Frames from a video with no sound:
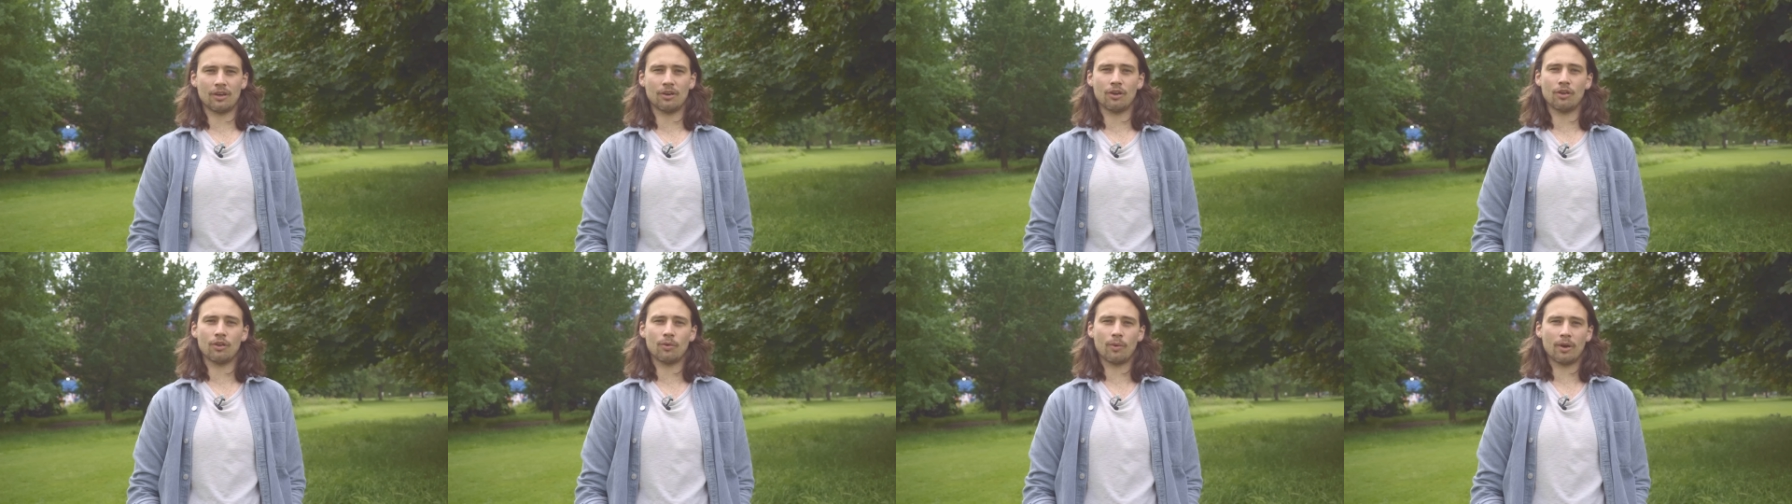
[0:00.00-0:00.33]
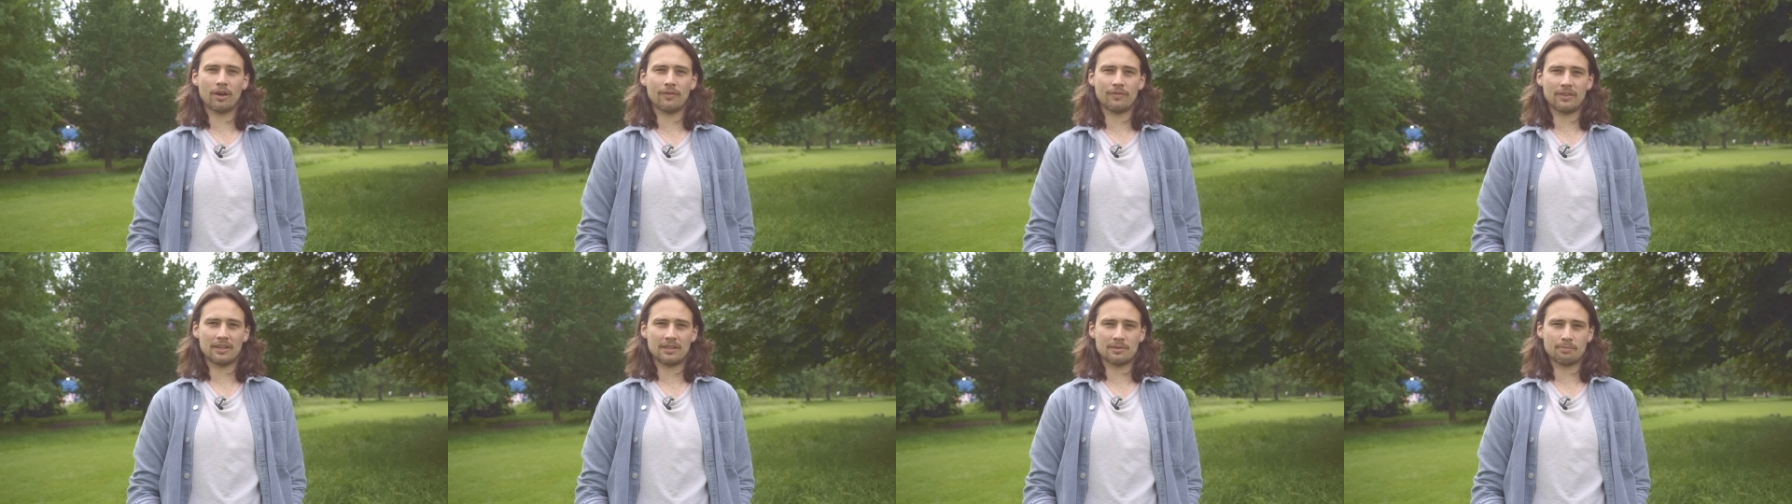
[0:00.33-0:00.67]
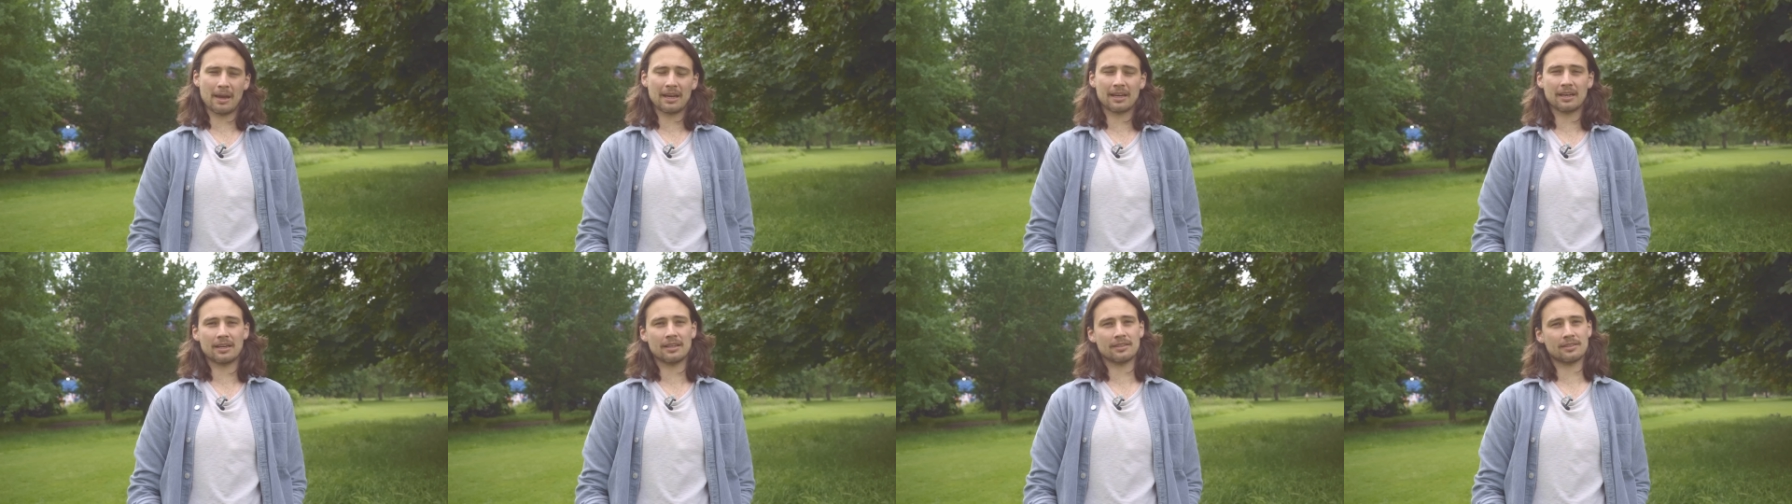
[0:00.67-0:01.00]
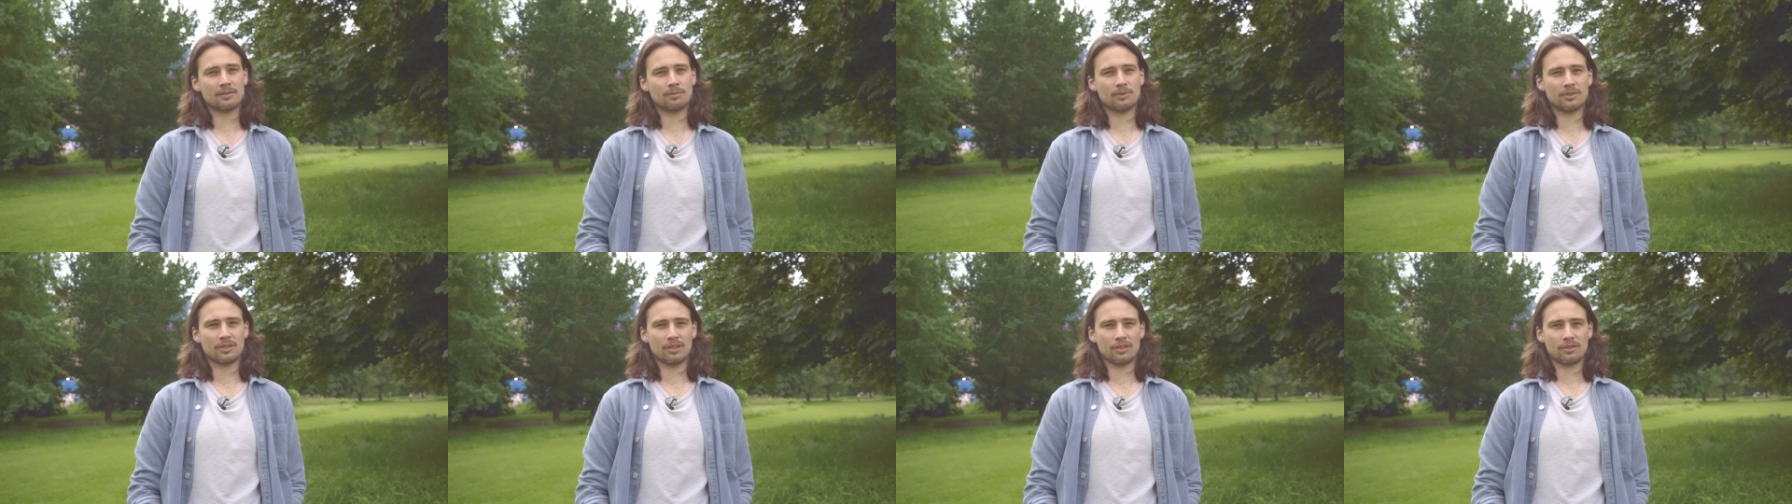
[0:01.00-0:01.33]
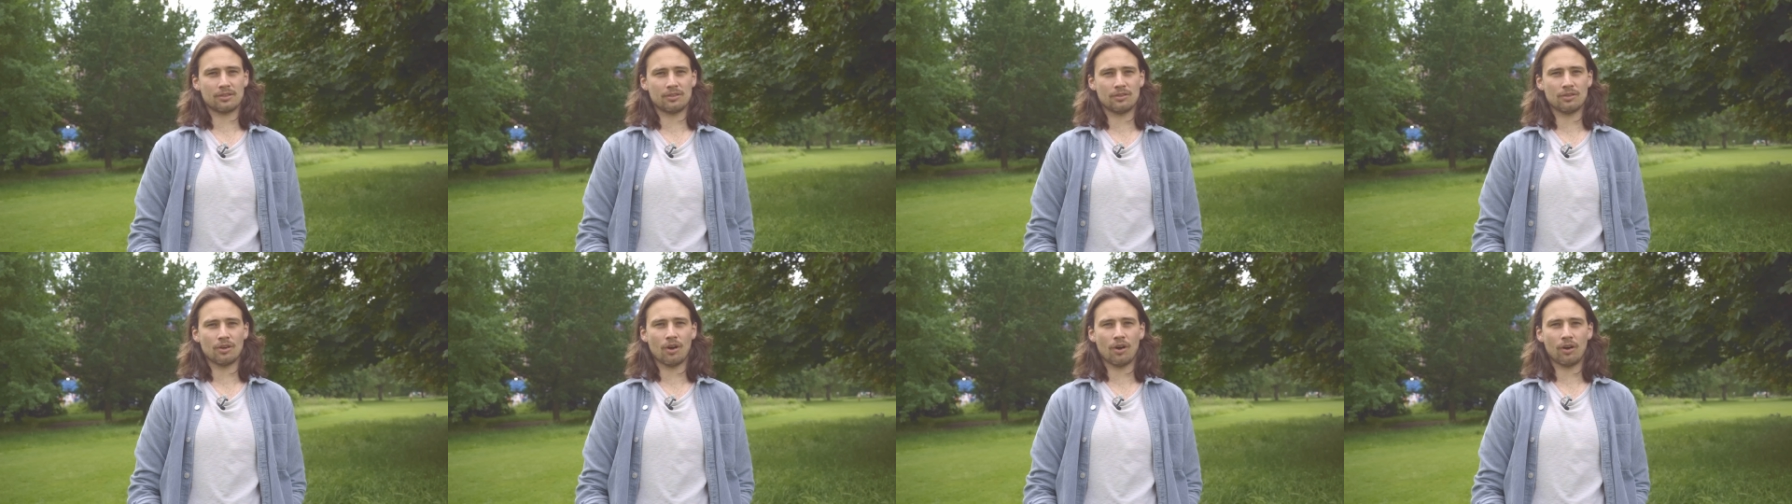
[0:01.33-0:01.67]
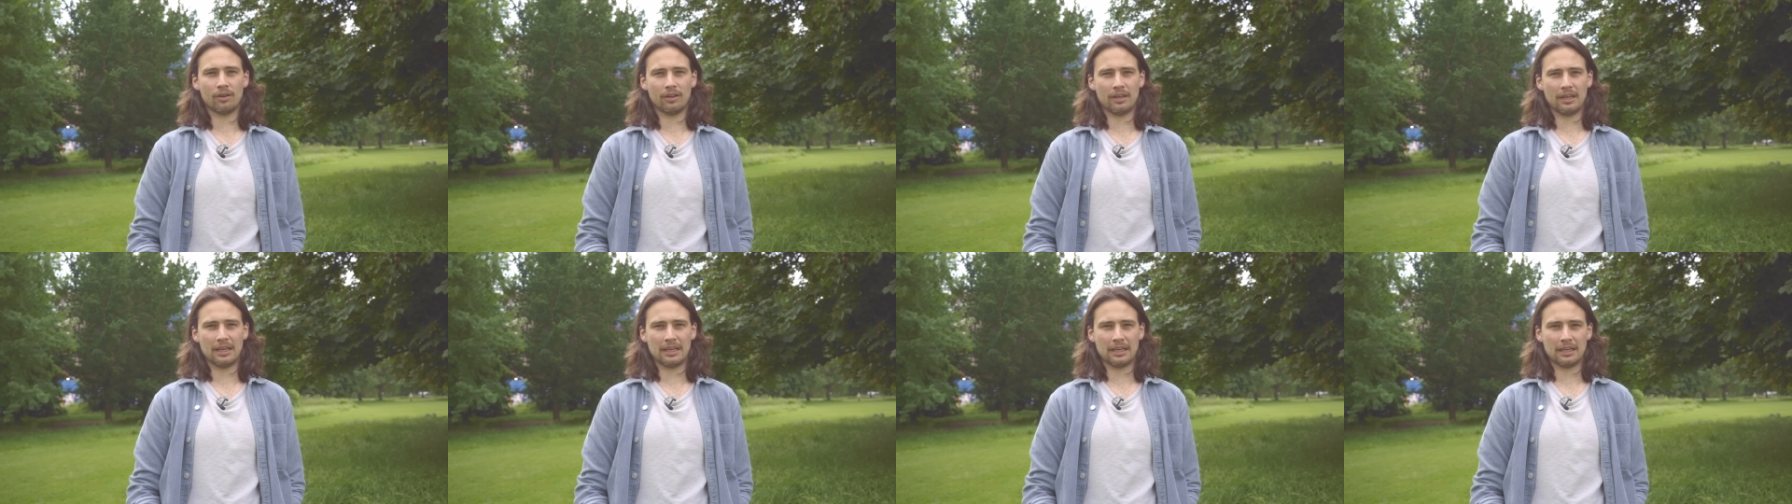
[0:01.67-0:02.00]
another one of these mechanisms that's
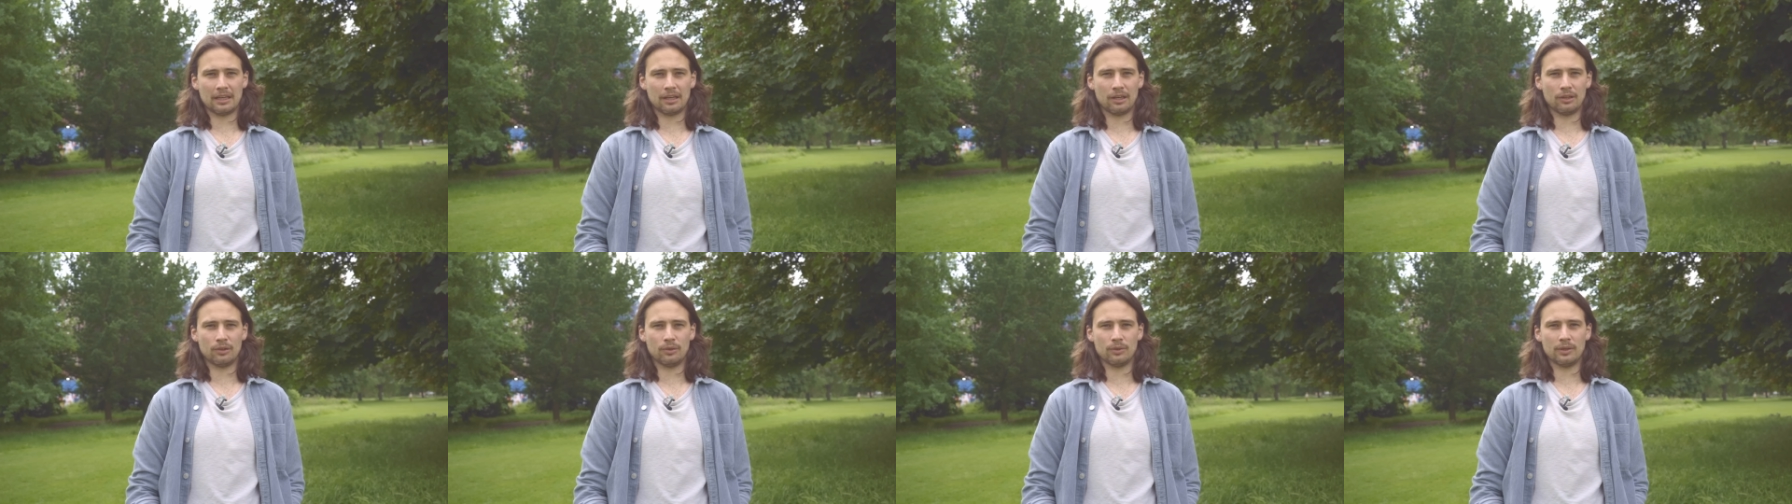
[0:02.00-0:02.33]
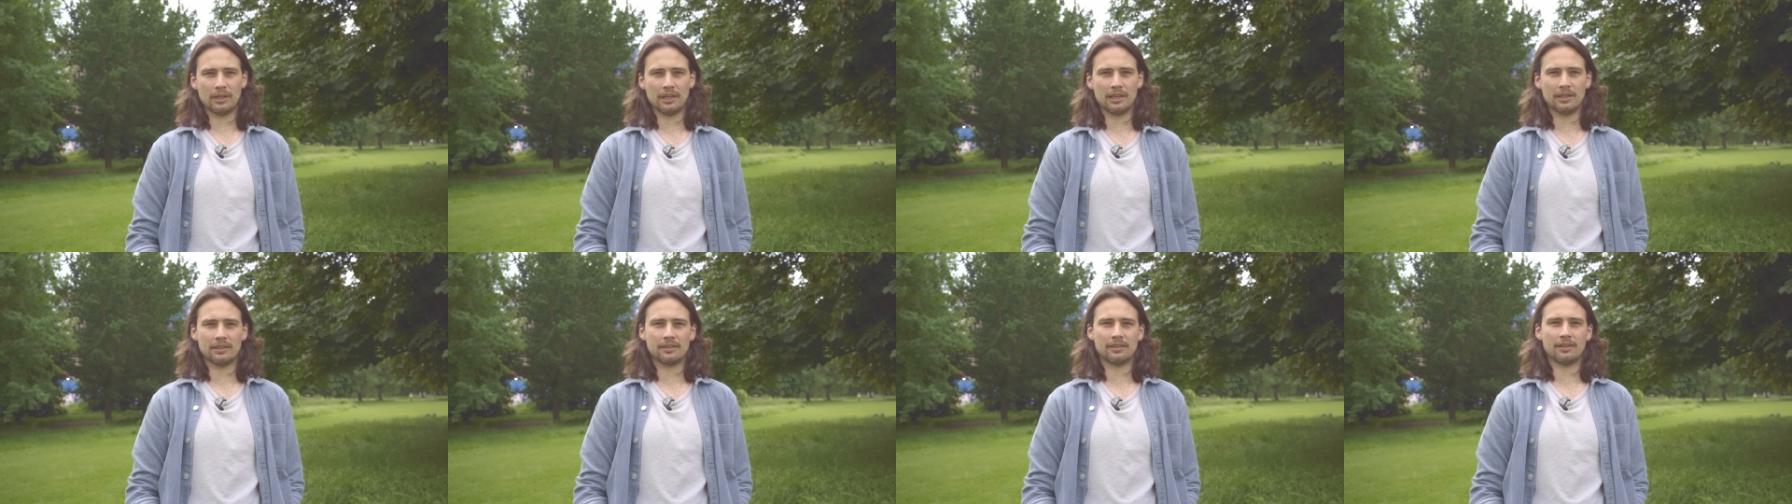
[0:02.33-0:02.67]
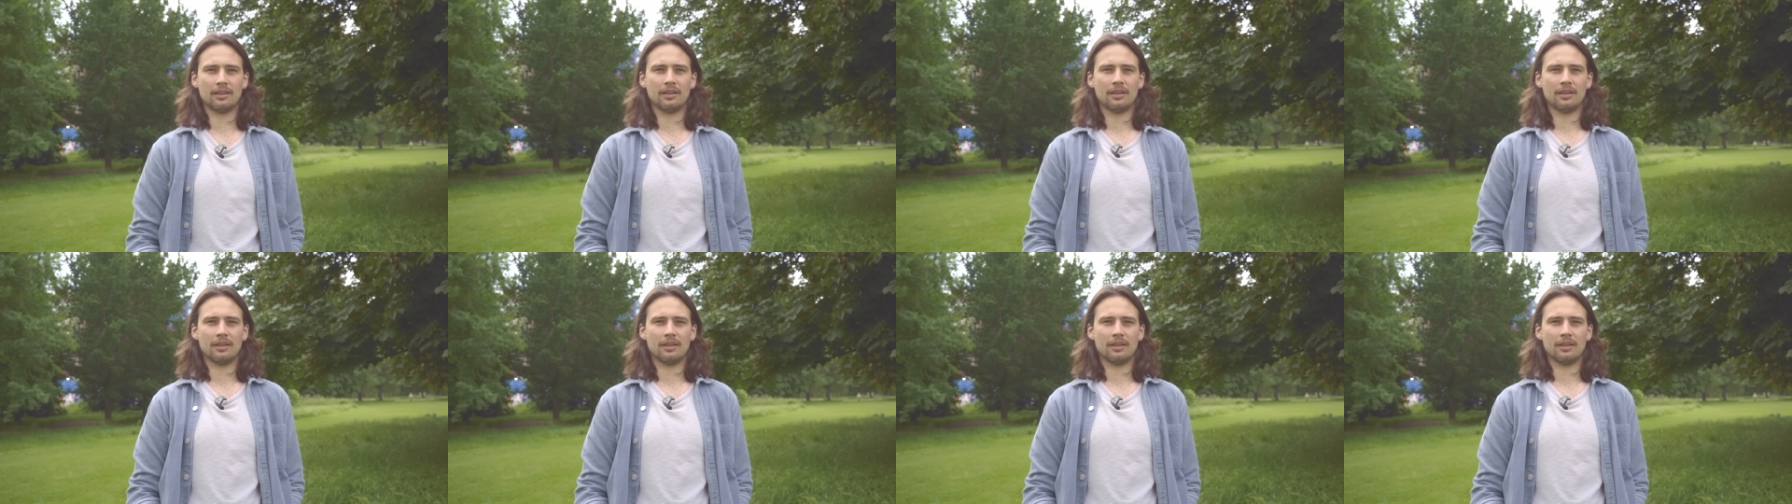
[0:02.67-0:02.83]
not included